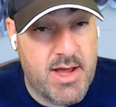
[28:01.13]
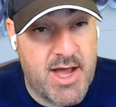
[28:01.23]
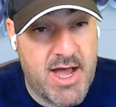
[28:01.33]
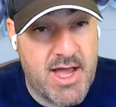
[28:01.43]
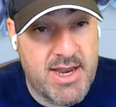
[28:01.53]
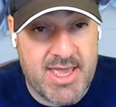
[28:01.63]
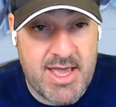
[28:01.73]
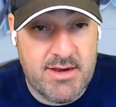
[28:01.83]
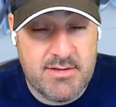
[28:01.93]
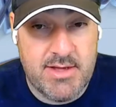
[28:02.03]
And
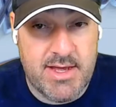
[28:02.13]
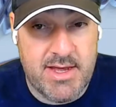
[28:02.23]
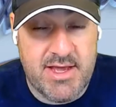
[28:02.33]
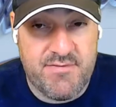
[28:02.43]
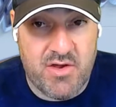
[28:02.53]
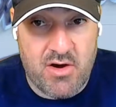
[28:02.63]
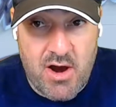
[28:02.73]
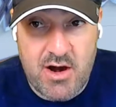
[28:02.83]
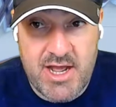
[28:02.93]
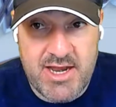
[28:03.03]
again, if there
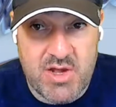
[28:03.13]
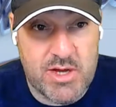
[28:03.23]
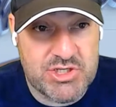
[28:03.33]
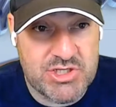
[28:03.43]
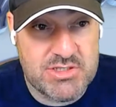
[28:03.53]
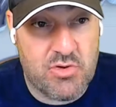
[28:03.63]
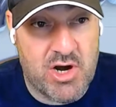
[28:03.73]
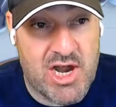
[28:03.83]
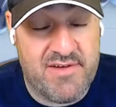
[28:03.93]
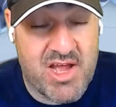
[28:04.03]
are any questions or
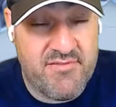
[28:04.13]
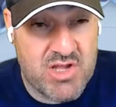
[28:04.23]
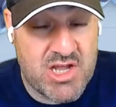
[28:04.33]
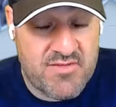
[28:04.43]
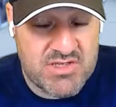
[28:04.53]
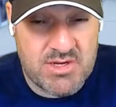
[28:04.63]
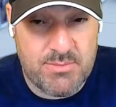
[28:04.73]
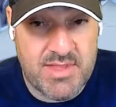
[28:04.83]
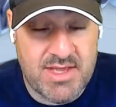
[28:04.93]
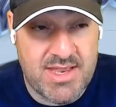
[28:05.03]
I haven't covered
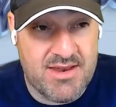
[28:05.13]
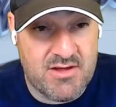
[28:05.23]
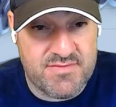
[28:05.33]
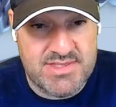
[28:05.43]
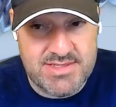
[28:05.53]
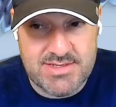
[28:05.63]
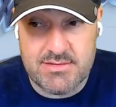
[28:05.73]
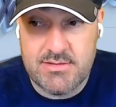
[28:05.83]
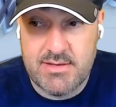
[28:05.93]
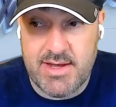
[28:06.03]
something in enough
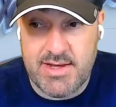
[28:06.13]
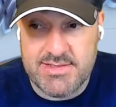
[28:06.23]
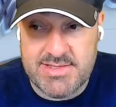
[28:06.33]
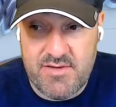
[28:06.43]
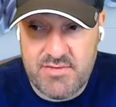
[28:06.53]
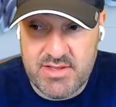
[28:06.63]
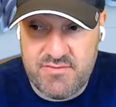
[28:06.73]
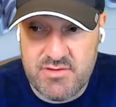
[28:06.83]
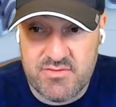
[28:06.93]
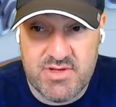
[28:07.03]
detail, definitely
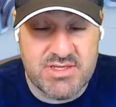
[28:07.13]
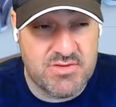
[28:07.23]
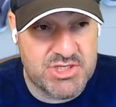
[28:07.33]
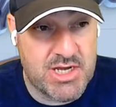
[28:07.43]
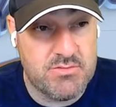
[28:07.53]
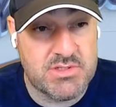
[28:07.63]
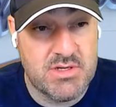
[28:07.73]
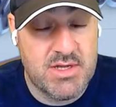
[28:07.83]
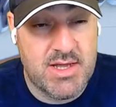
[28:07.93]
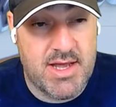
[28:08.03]
feel free to reach out.
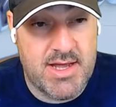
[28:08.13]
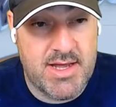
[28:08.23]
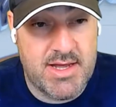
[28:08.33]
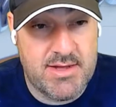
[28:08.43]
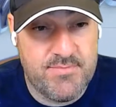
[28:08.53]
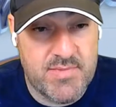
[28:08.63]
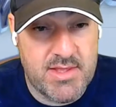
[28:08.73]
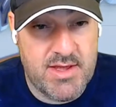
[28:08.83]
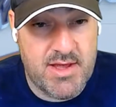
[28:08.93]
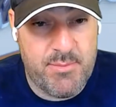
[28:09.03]

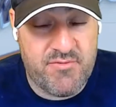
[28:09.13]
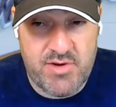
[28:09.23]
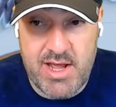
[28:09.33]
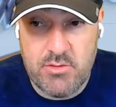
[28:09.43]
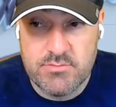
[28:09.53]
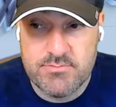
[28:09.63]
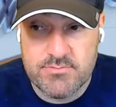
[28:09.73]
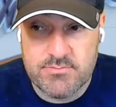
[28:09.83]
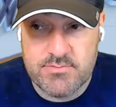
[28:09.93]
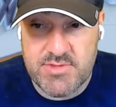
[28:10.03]
But for now,
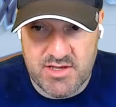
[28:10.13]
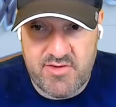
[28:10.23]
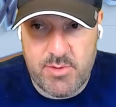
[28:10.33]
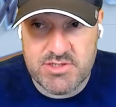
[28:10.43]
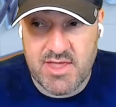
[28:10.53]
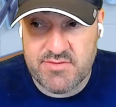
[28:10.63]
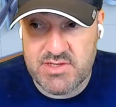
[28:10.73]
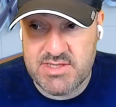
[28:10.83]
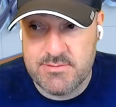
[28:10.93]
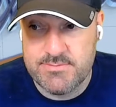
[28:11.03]
thank you very much. Thanks for listening.